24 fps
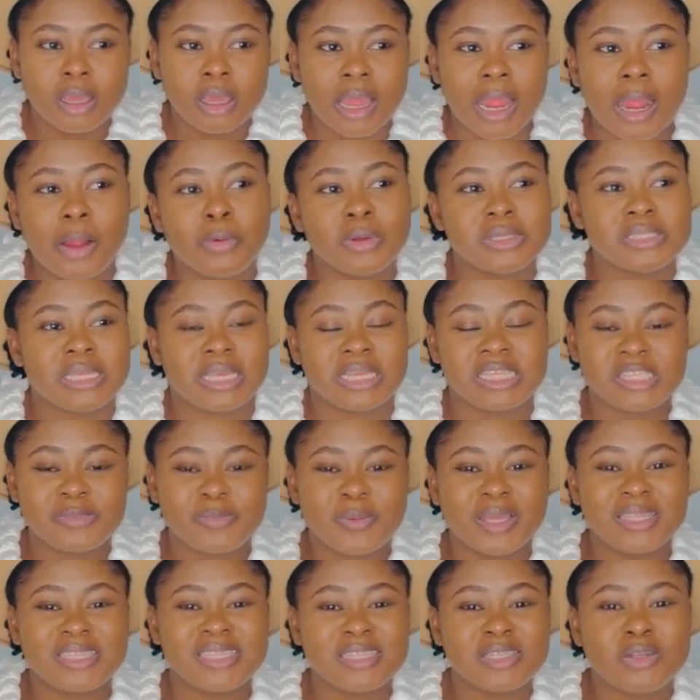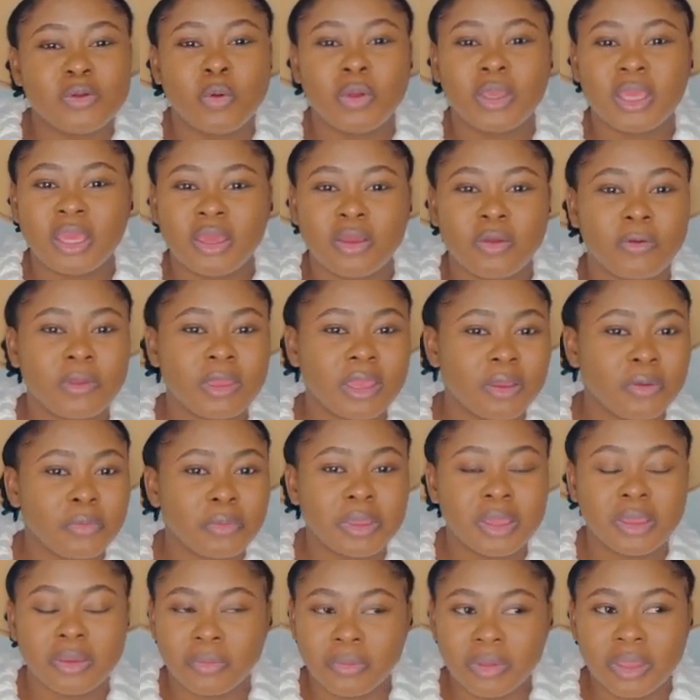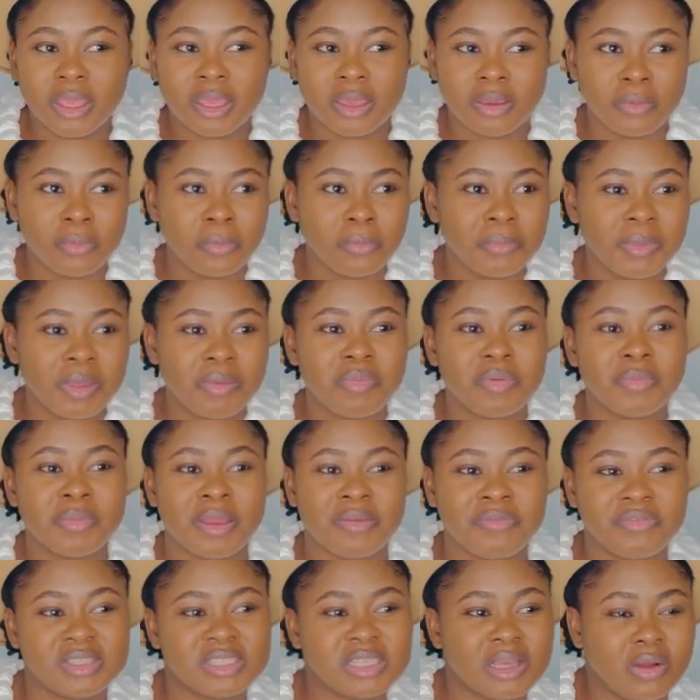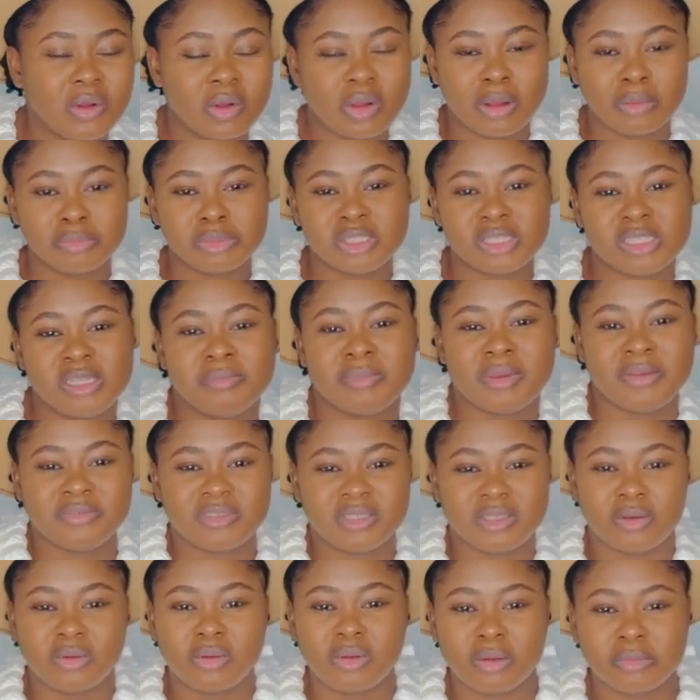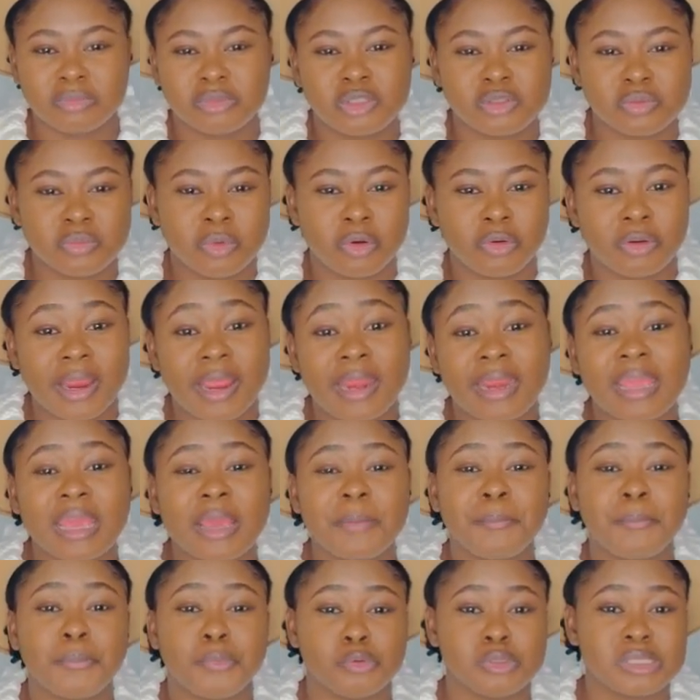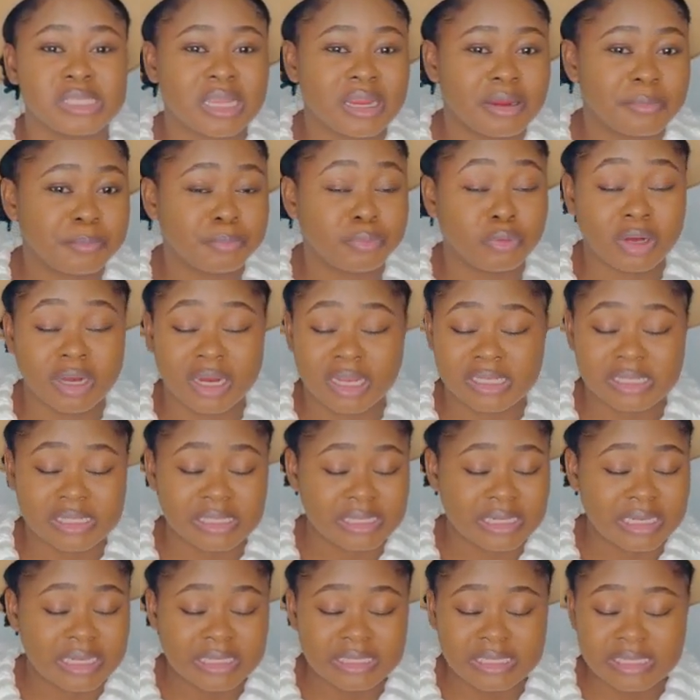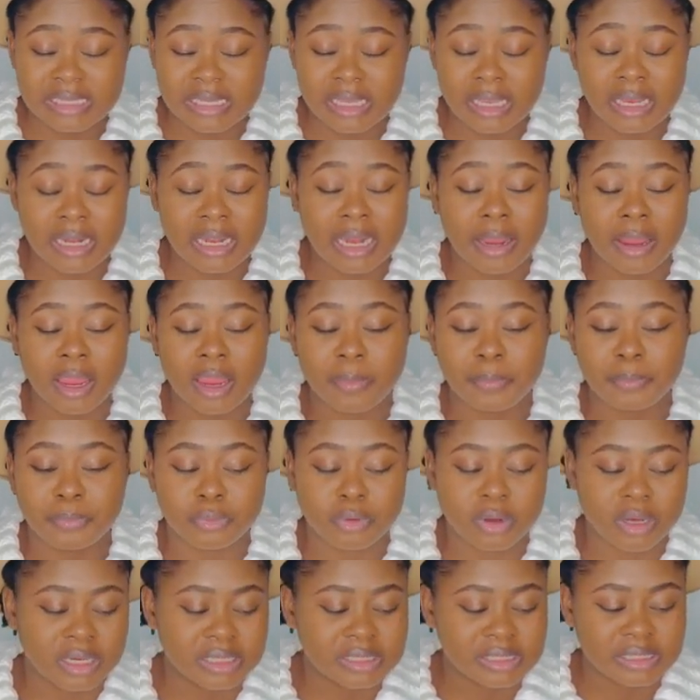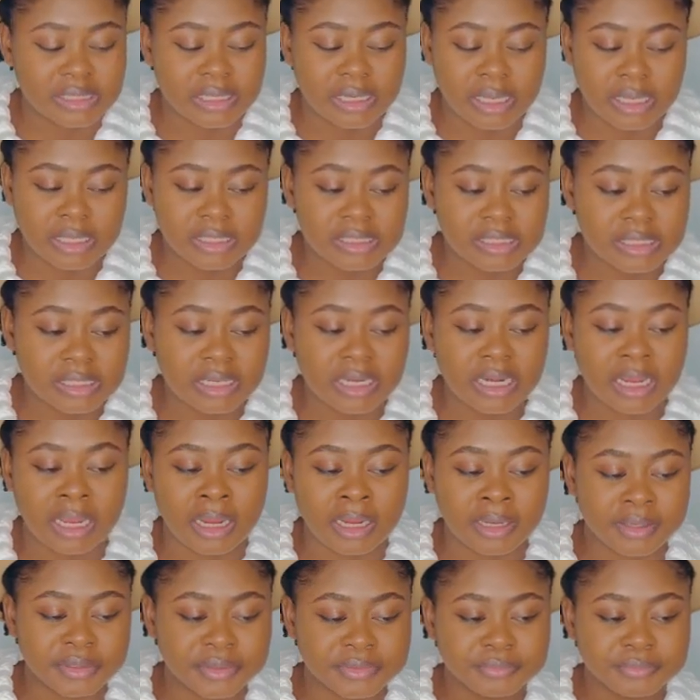I was expecting, okay, maybe my visa will come today, my visa will come tomorrow. I kept procrastinating, and